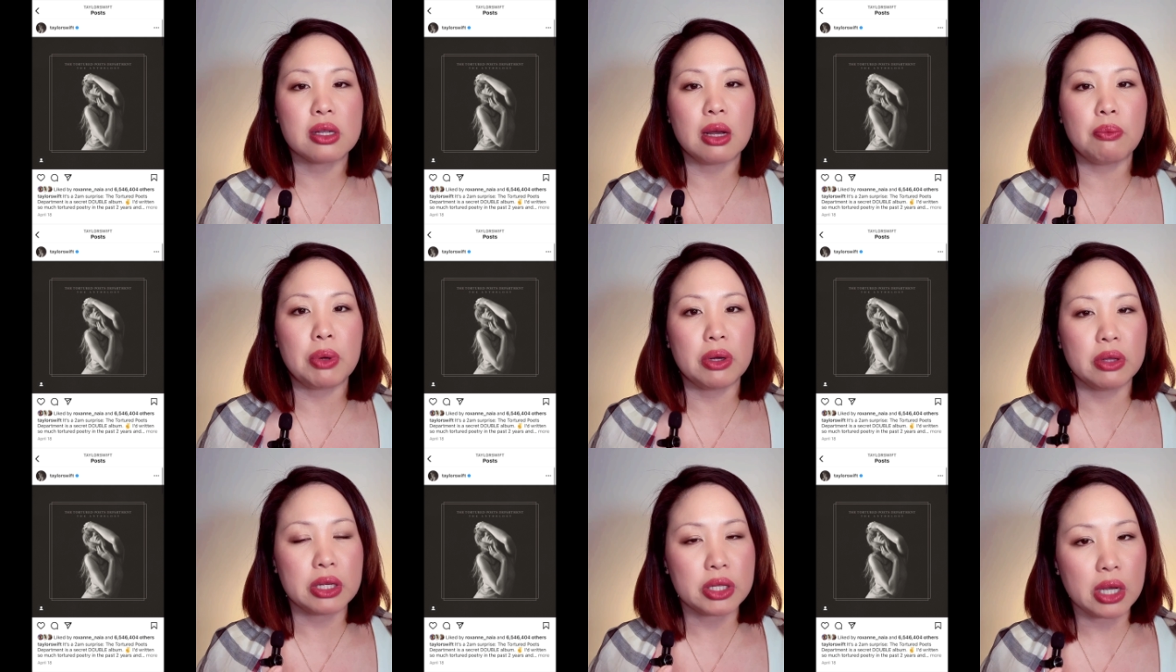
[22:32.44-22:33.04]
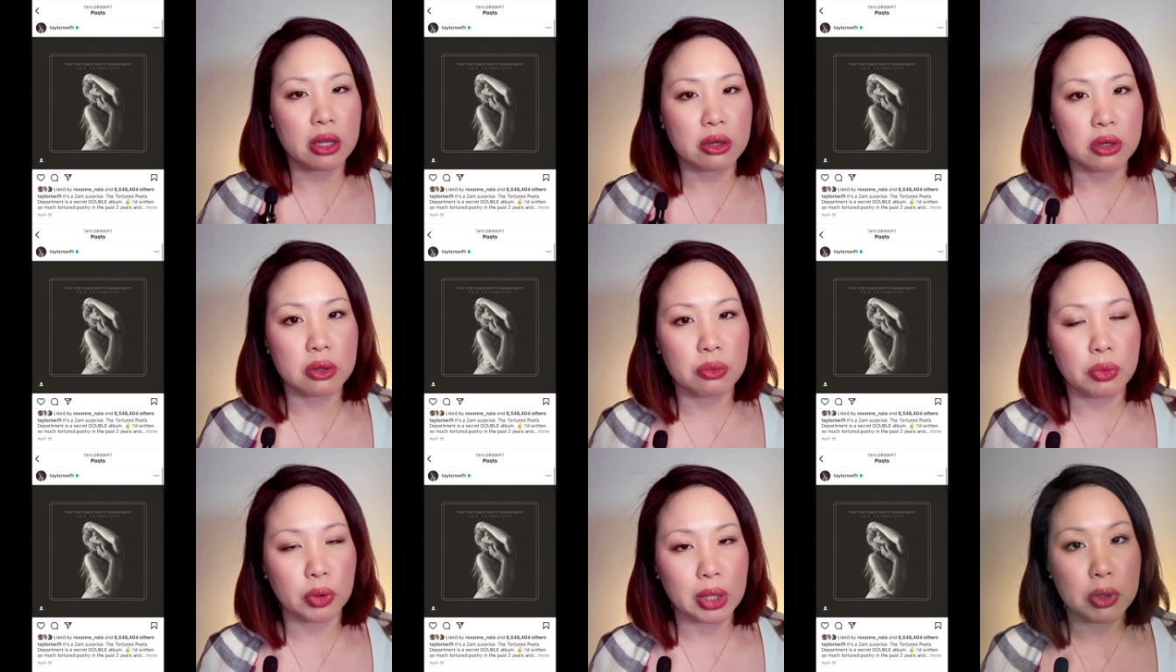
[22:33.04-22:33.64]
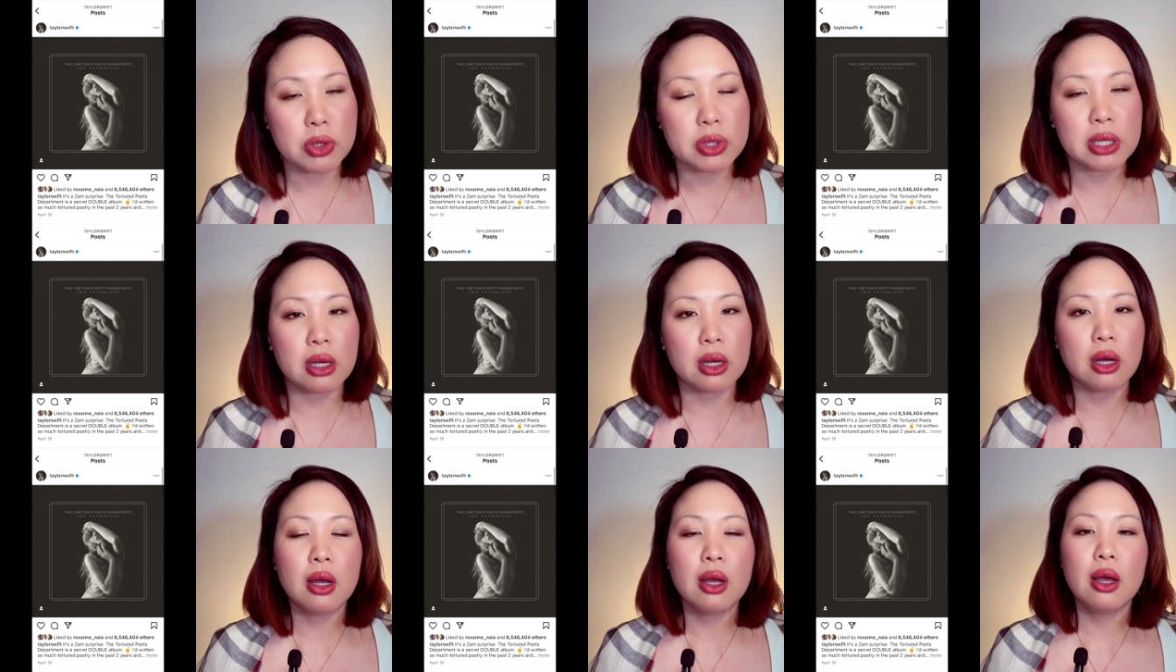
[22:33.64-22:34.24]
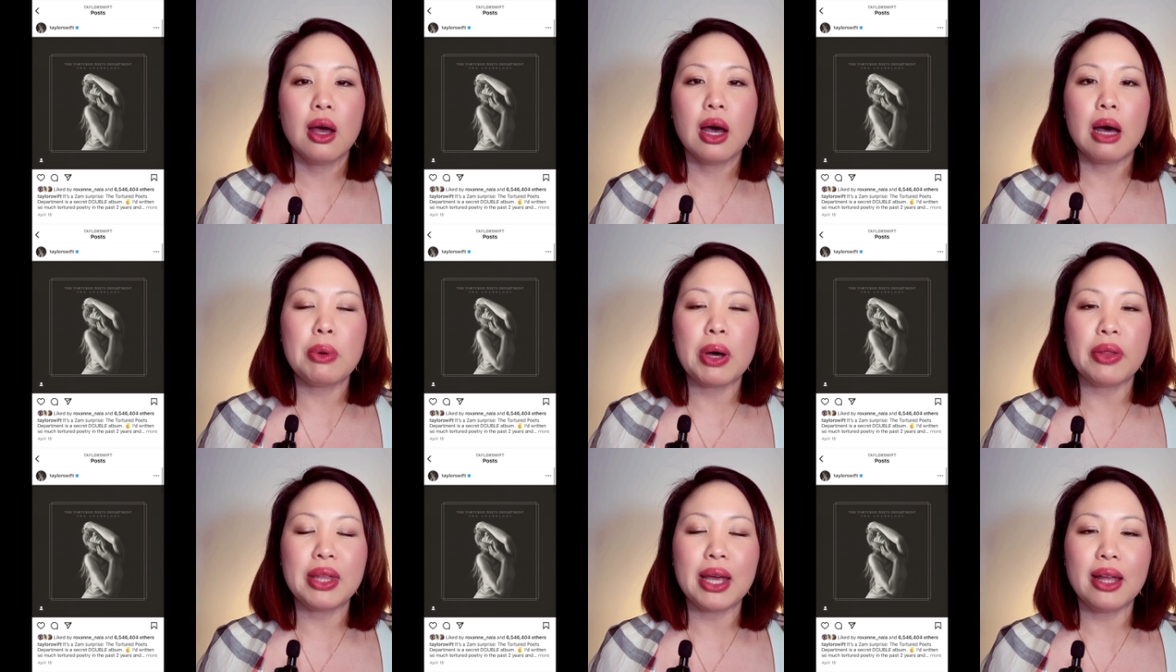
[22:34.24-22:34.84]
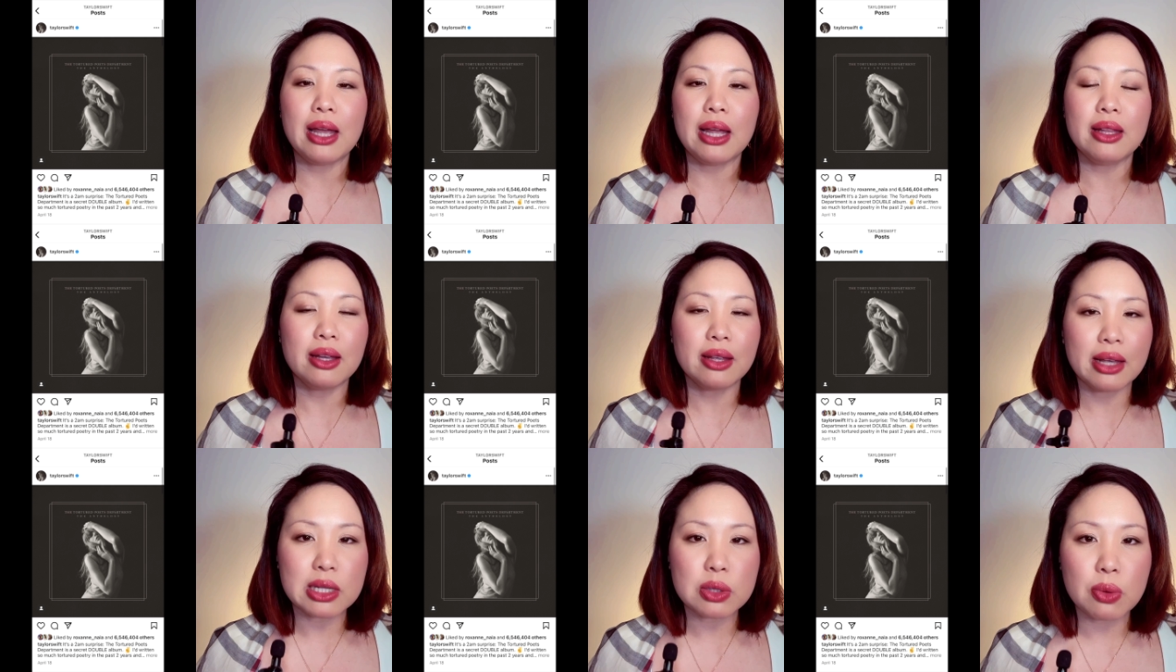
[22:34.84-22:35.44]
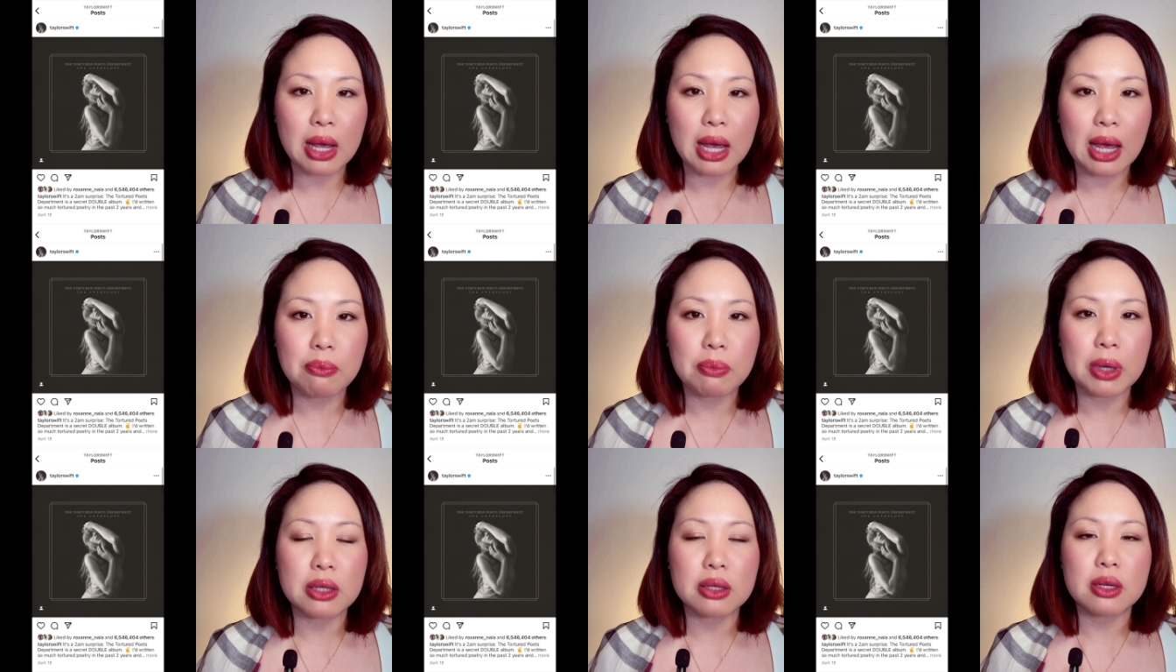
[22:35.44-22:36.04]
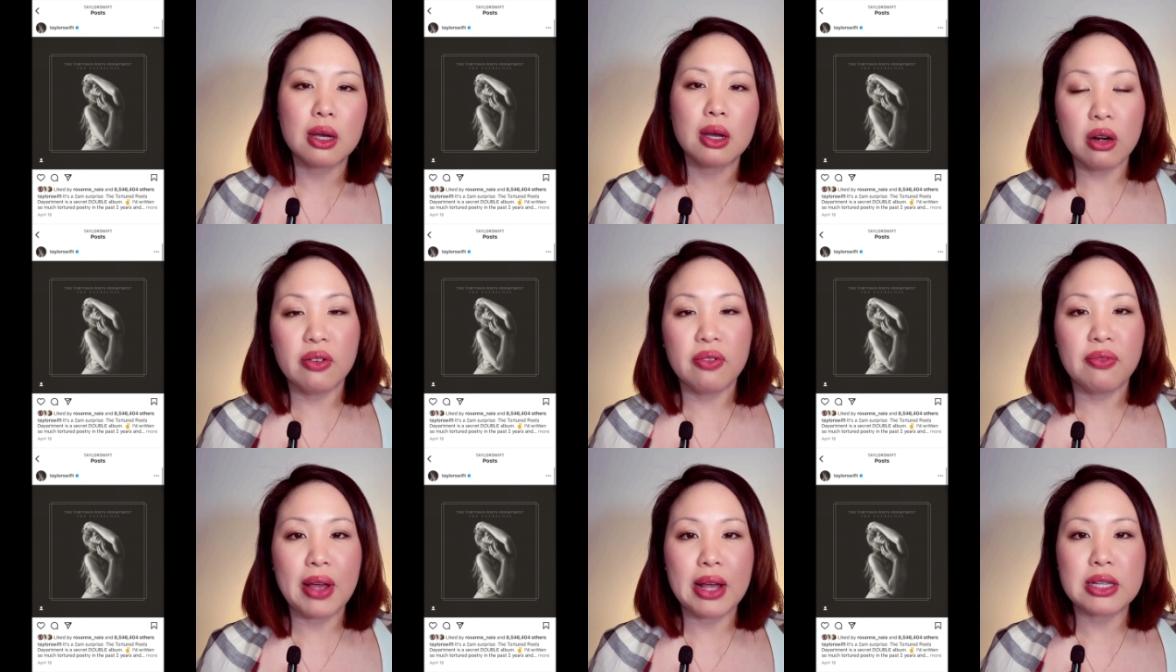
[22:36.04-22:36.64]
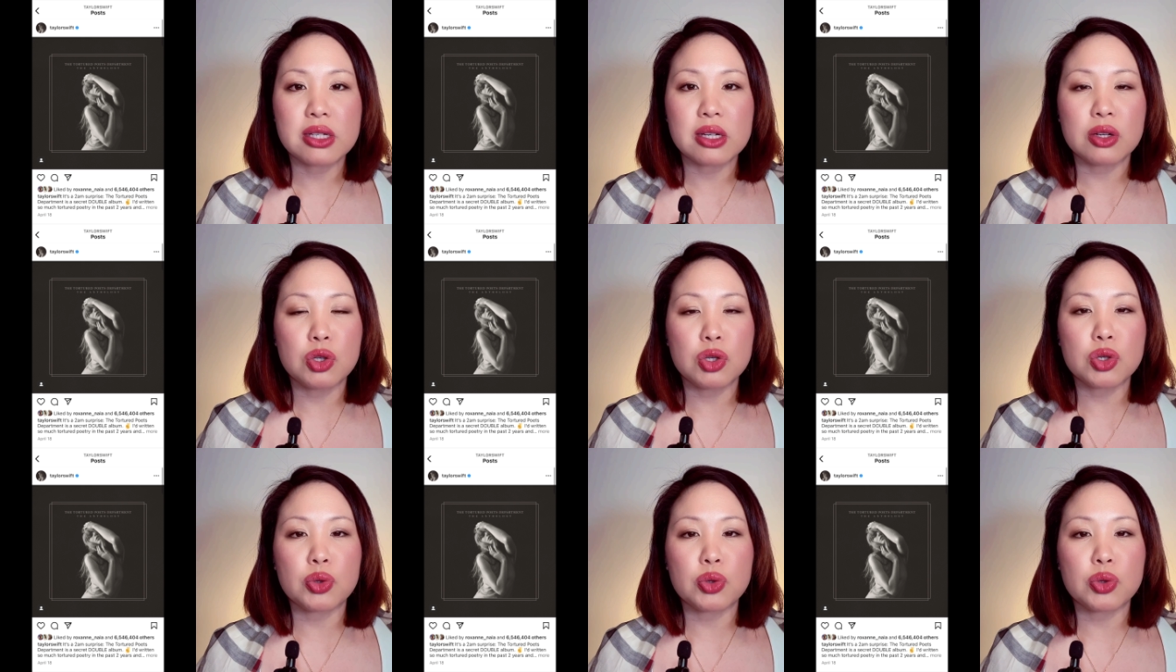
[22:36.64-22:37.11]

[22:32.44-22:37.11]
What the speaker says: apparently Taylor wrote a music about that. And then guess what happened? All her fans start to